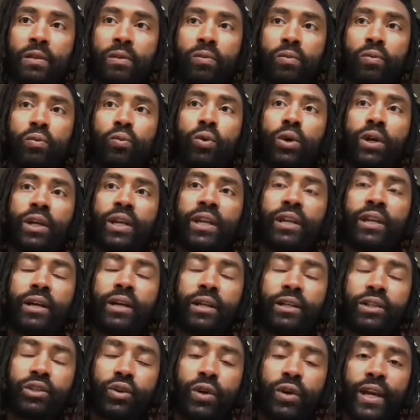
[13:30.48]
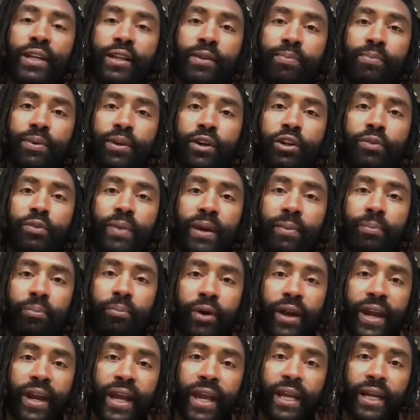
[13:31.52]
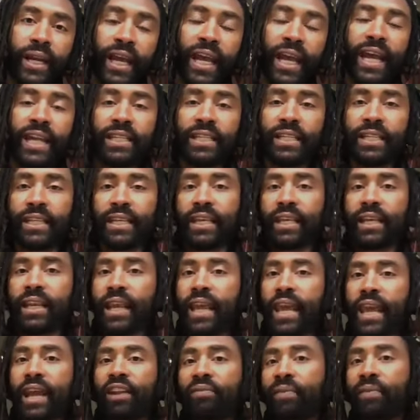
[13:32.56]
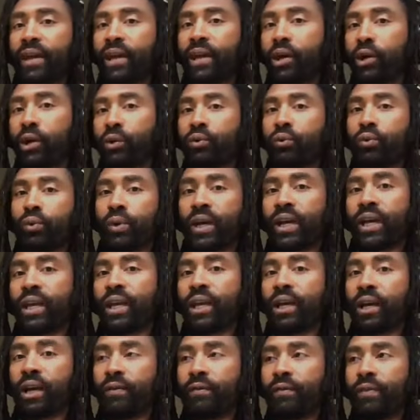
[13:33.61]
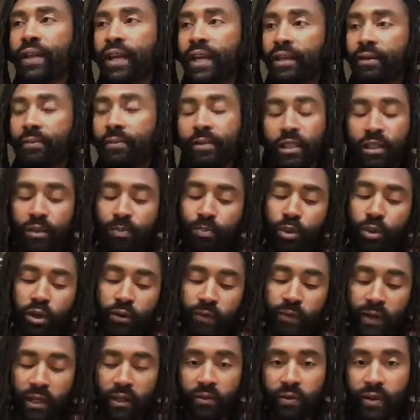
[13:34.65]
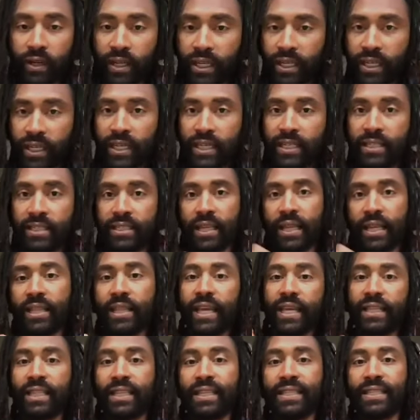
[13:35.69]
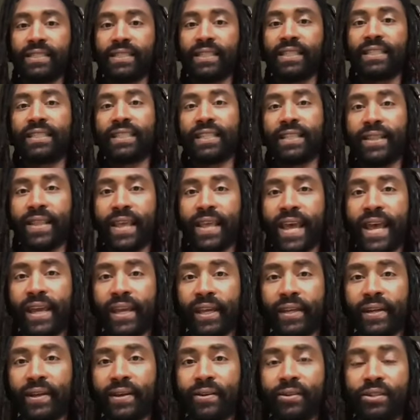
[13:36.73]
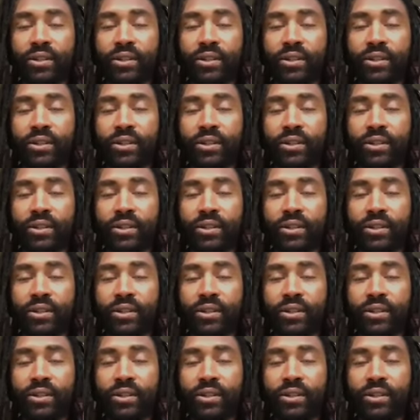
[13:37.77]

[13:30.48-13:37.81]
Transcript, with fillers: working on trying to build my brand, I had to get out of my own way of like perfect grids and like this and that, you know?